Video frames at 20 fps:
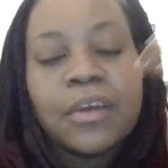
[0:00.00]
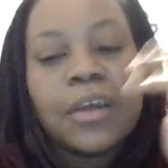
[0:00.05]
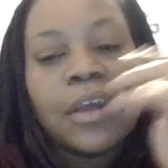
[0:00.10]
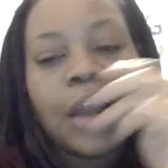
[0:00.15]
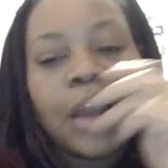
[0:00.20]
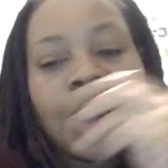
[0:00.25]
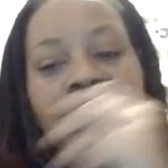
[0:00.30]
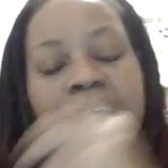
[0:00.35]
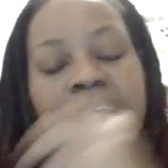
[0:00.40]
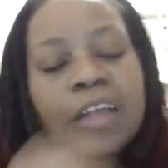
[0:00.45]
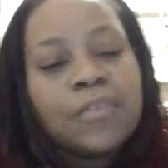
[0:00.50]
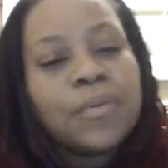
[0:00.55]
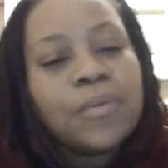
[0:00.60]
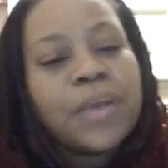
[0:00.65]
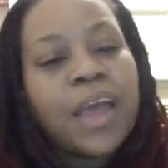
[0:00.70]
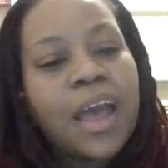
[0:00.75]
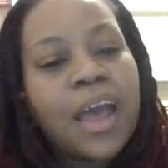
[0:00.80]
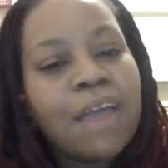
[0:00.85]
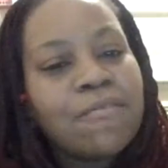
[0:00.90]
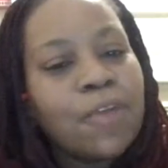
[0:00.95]
I guess we
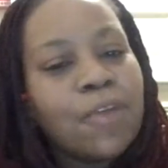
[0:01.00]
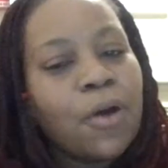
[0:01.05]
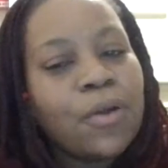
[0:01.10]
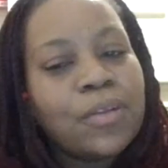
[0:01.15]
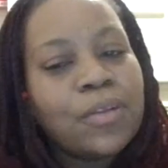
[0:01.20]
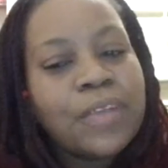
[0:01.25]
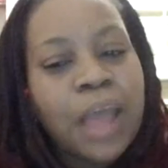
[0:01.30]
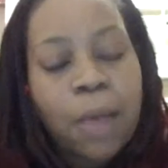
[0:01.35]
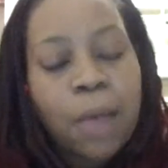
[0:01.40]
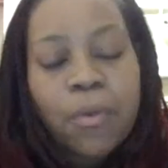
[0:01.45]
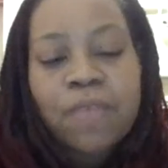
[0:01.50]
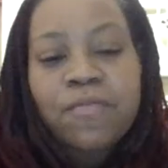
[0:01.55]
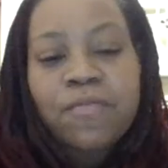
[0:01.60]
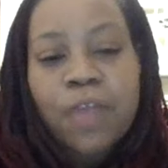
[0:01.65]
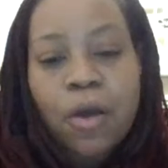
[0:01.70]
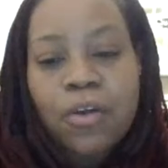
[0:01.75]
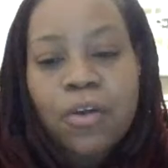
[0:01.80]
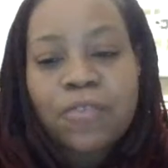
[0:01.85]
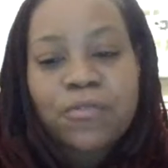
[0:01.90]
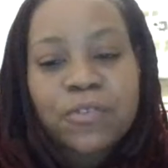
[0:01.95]
have known. Yeah, we've
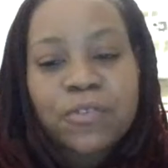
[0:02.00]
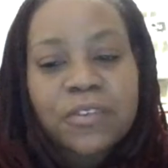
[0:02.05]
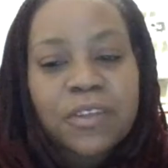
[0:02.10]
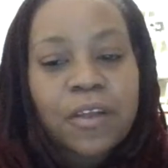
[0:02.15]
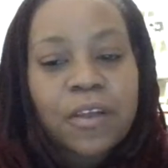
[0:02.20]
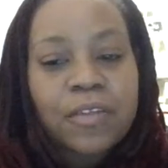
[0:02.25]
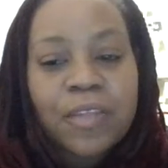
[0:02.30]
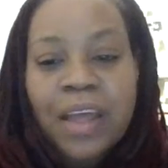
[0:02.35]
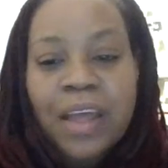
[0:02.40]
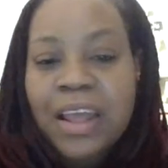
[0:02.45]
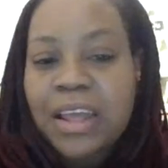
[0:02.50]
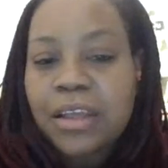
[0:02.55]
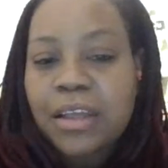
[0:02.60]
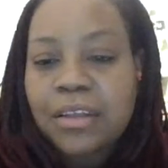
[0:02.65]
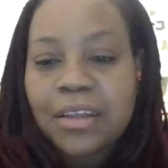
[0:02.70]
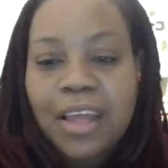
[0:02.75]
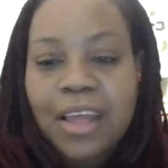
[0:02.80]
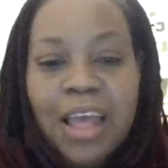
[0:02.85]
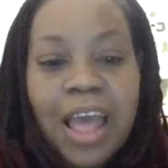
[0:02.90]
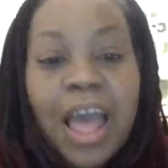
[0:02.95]
known him for like,
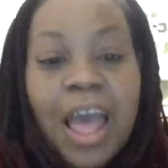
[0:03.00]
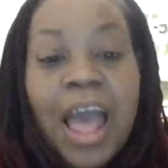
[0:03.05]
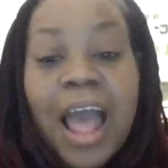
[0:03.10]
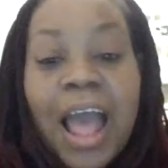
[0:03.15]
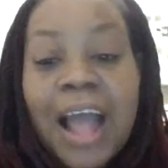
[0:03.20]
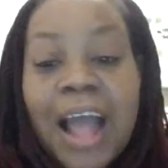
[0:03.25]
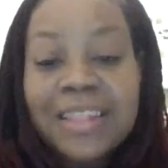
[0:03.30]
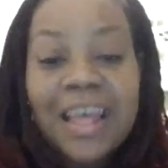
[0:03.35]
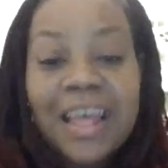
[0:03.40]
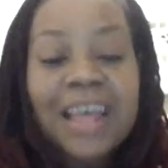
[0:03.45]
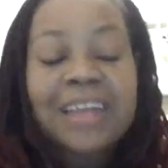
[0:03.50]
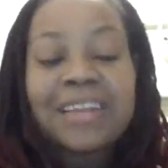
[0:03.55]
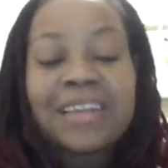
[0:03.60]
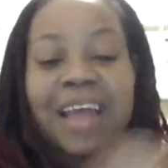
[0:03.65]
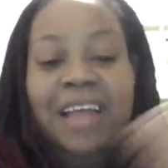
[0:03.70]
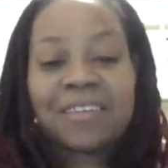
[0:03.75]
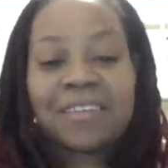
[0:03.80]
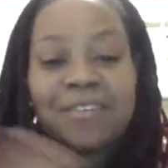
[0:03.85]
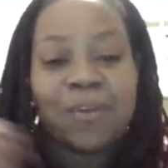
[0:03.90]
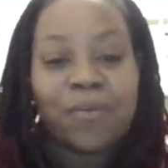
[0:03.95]
and
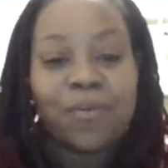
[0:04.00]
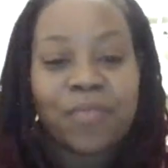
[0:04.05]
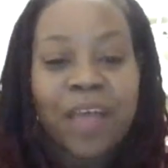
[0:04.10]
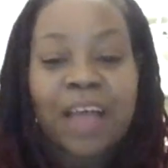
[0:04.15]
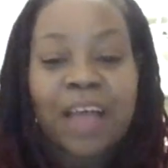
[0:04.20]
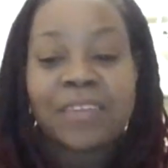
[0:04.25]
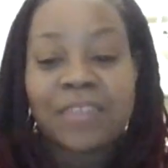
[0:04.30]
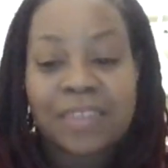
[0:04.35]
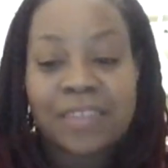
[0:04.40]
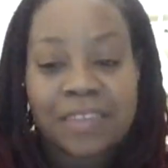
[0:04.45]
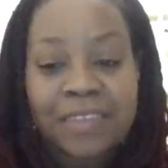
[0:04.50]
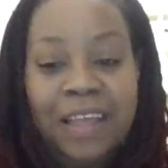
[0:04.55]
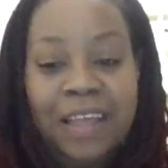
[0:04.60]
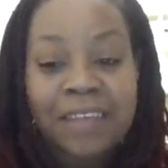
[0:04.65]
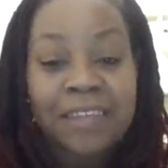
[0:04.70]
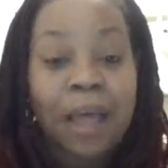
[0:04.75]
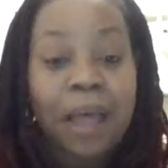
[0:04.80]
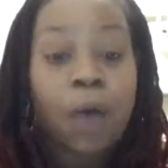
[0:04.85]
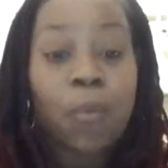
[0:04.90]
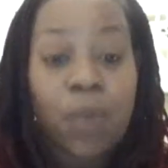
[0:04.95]
that's
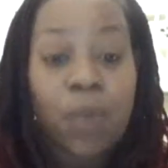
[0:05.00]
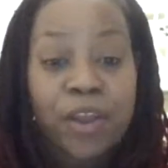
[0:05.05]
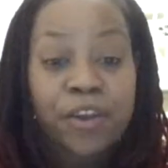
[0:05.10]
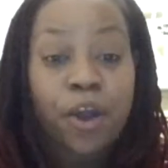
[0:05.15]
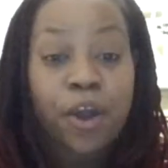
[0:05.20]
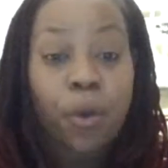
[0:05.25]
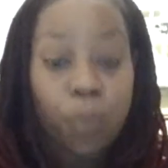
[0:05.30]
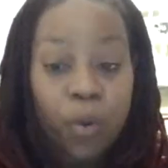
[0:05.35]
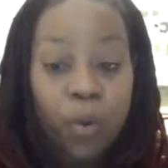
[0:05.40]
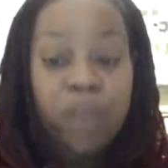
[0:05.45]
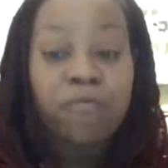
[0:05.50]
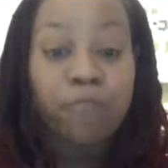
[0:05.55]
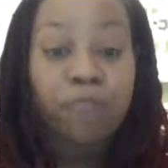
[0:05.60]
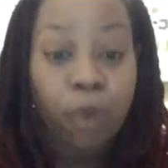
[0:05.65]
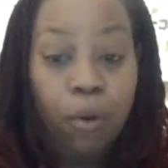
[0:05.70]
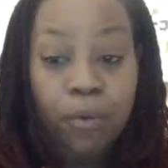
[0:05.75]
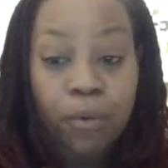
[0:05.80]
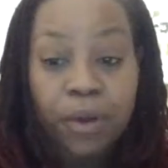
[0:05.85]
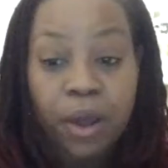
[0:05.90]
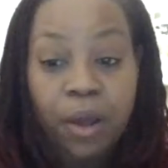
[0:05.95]
how we know we've
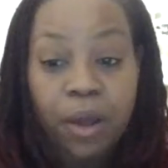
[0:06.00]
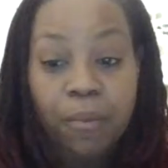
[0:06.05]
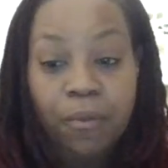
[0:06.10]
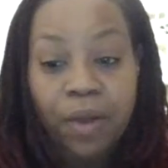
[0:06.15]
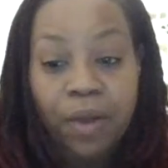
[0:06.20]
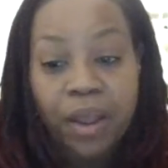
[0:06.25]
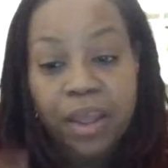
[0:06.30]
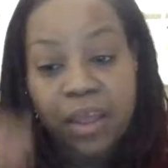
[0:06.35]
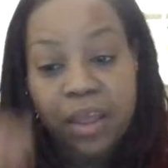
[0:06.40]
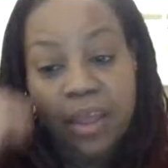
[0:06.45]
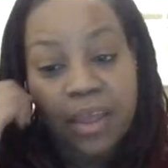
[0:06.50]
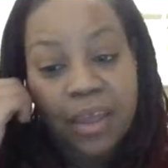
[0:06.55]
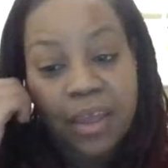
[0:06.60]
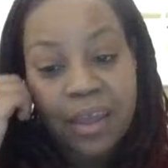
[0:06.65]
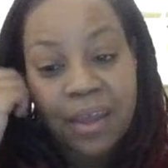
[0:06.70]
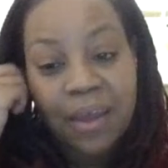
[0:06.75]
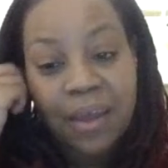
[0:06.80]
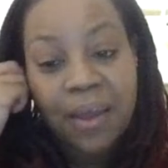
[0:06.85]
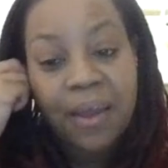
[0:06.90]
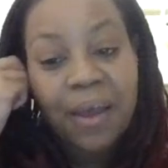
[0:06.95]
grown up, right?
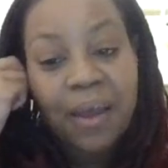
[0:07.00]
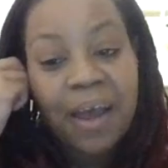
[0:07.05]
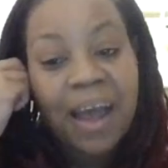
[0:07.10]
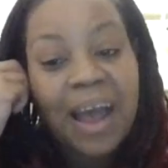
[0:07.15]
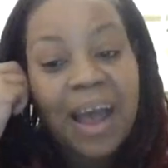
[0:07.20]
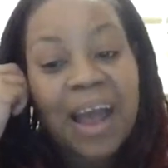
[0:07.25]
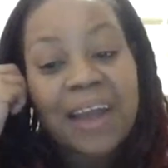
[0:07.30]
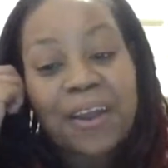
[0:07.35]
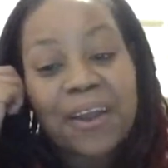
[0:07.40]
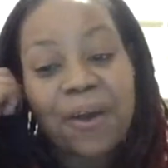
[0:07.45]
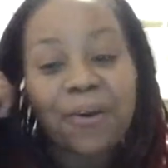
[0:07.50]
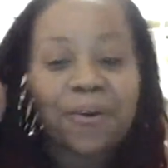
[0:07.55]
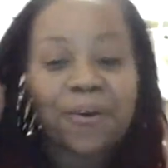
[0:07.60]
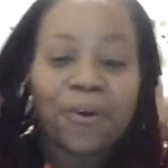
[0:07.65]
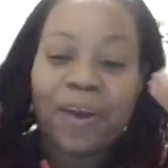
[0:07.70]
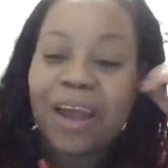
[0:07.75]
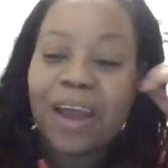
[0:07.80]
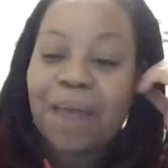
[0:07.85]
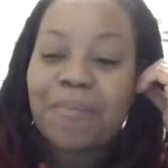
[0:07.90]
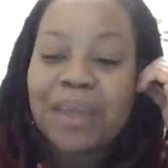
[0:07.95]
I know,
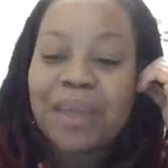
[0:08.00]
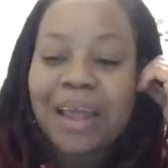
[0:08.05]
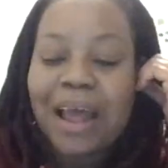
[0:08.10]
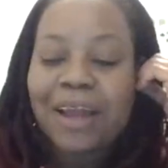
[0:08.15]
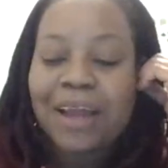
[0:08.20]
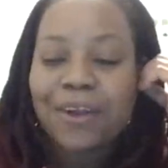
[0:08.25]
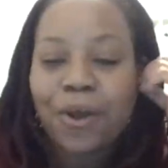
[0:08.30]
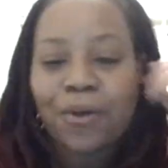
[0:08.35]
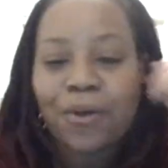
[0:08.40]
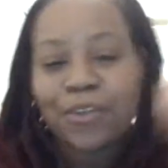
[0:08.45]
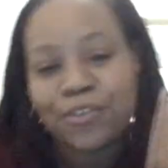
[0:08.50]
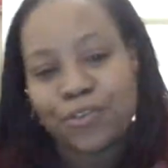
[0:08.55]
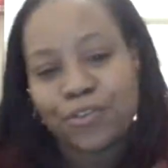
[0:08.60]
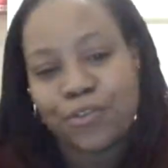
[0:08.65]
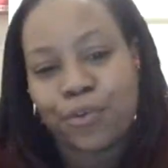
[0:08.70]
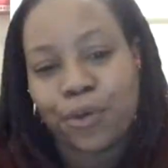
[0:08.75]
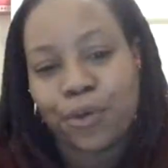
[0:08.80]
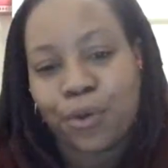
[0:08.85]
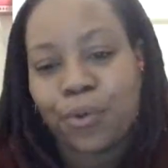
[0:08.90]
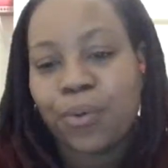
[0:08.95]
Court. I mean, I know it's
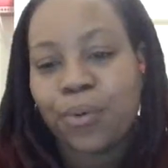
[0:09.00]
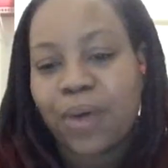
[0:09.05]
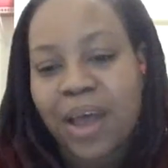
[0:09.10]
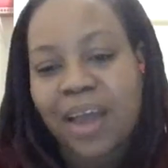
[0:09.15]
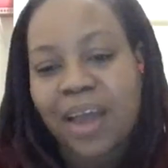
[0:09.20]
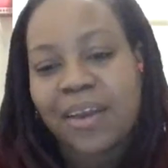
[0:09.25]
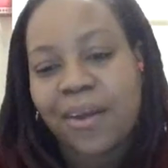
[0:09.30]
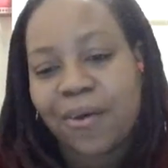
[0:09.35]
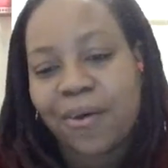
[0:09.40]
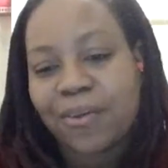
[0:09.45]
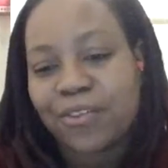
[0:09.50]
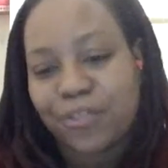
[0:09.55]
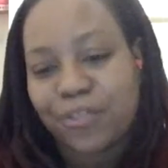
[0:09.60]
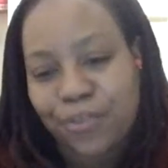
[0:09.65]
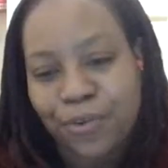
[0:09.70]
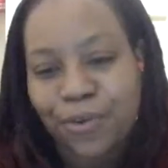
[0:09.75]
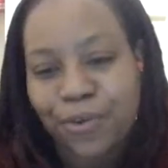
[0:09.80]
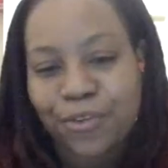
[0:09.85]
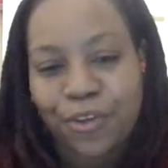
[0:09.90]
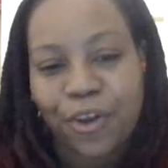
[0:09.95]
true. I know it's
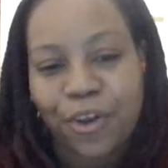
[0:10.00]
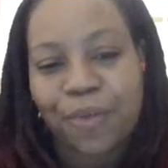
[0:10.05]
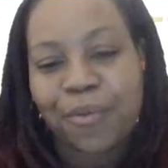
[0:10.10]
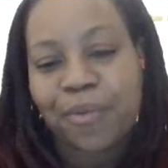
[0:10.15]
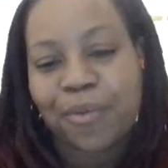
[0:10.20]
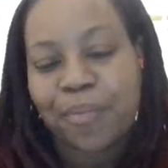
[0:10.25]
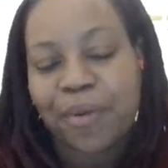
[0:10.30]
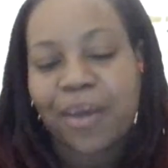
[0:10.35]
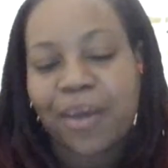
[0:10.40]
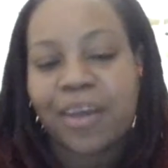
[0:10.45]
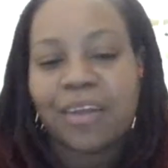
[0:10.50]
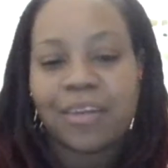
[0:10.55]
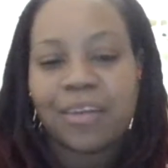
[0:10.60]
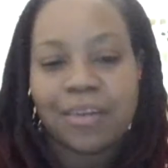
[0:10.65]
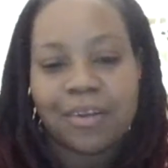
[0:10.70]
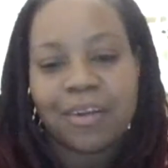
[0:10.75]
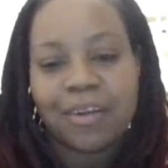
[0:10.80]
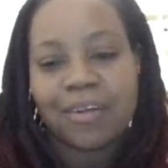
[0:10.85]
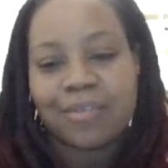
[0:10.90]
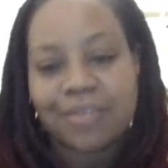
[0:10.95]
true, Jeremy. But
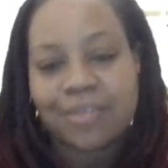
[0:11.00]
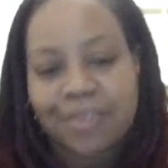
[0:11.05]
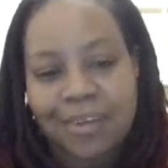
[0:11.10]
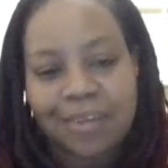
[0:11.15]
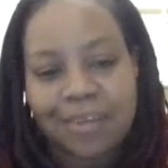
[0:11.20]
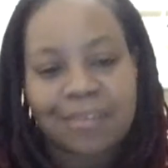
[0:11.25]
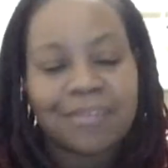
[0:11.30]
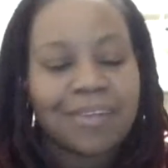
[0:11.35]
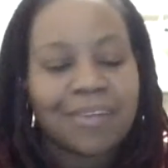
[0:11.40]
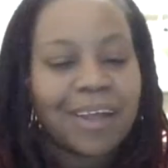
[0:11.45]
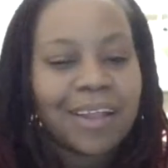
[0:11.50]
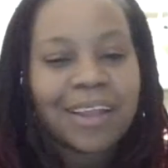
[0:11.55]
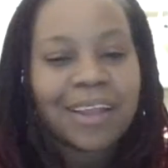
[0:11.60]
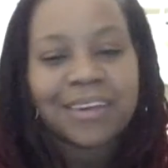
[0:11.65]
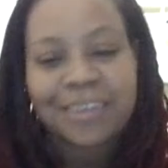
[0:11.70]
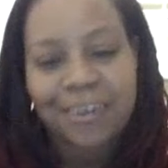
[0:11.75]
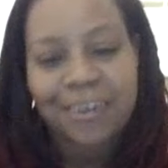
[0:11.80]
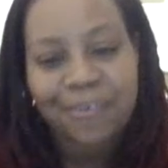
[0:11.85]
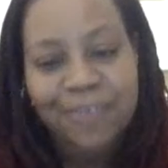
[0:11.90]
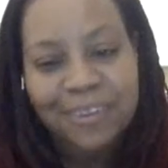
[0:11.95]
still, I like
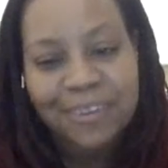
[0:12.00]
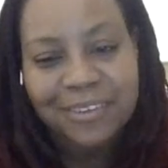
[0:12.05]
that.